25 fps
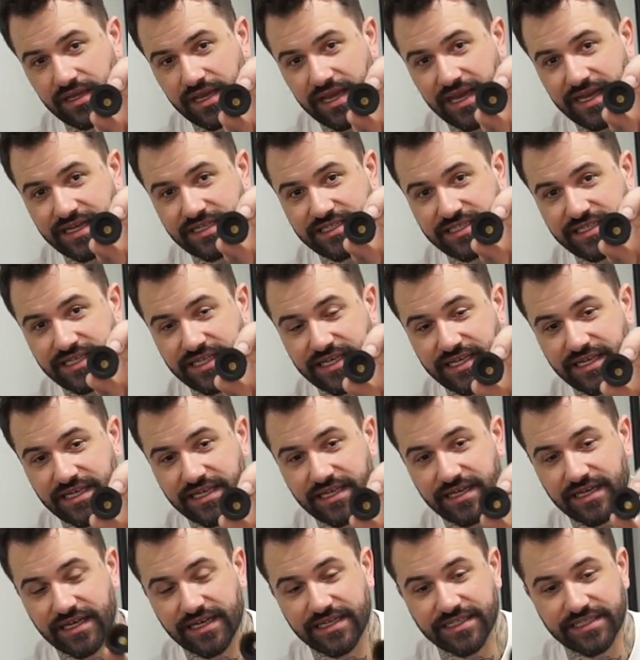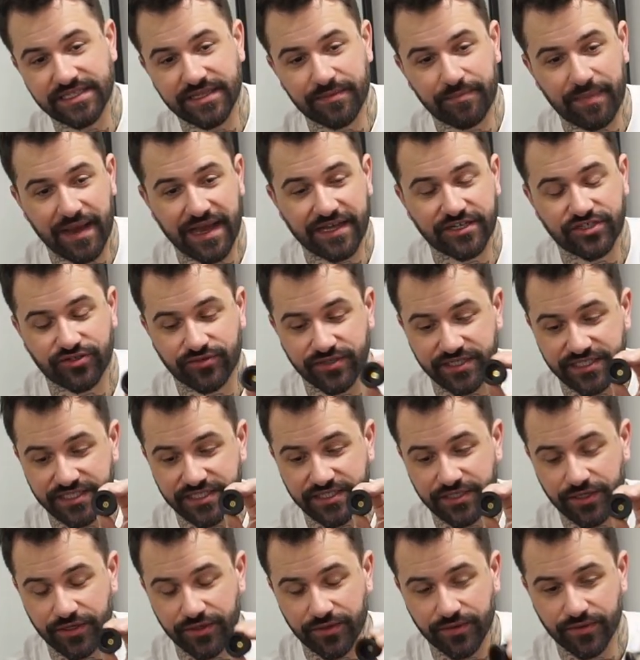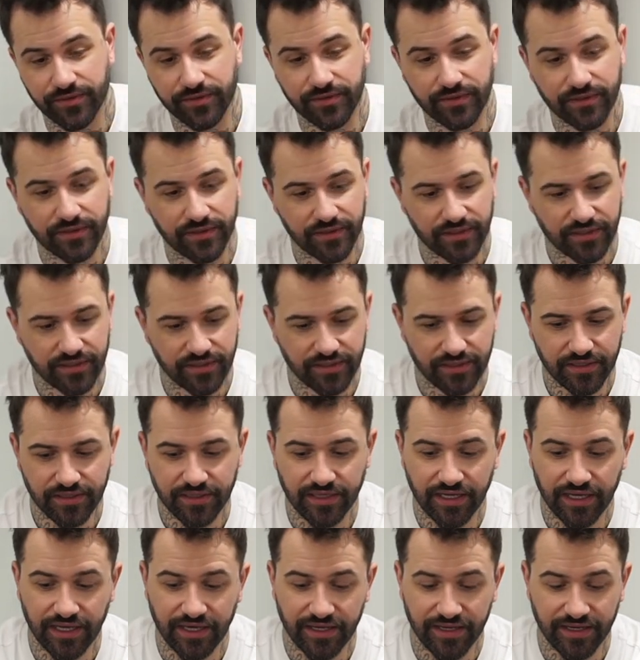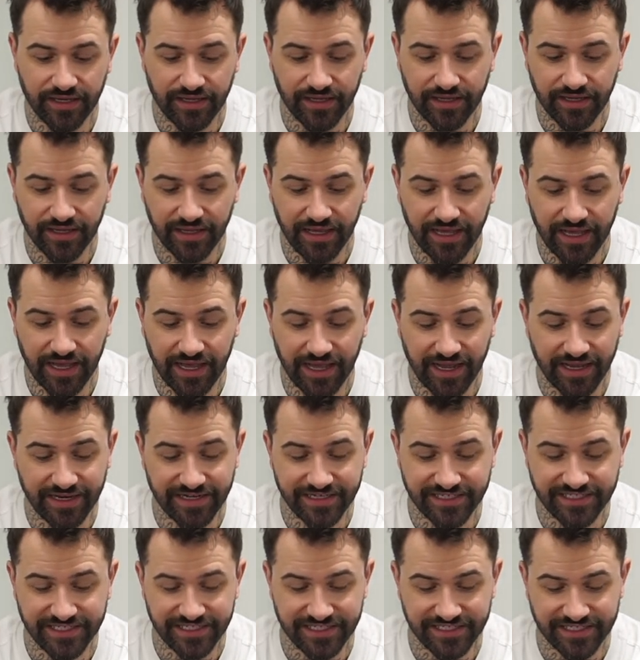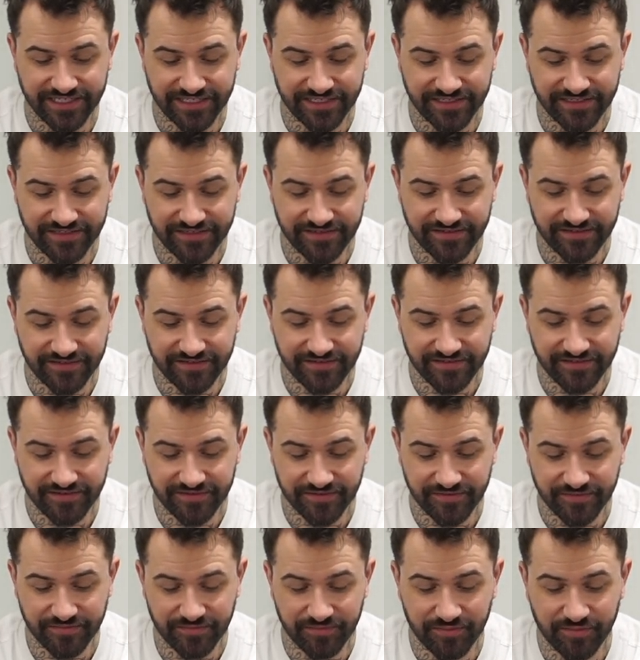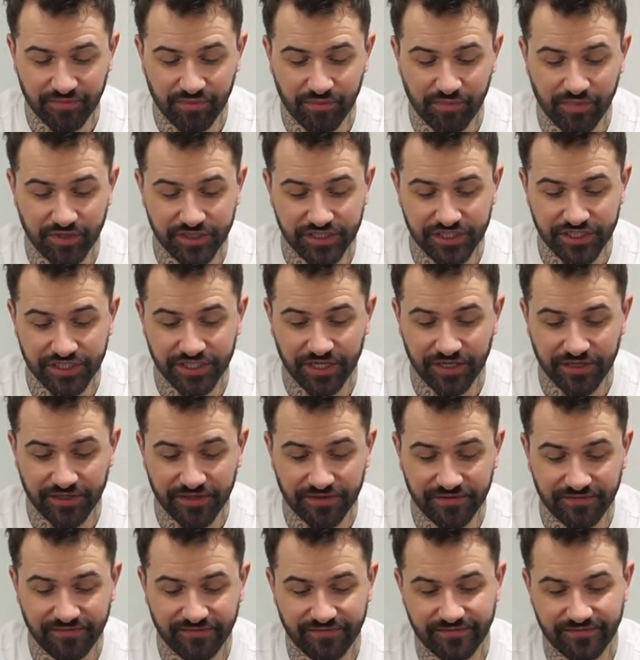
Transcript: as the as the batteries do. Uh, and it just pushes on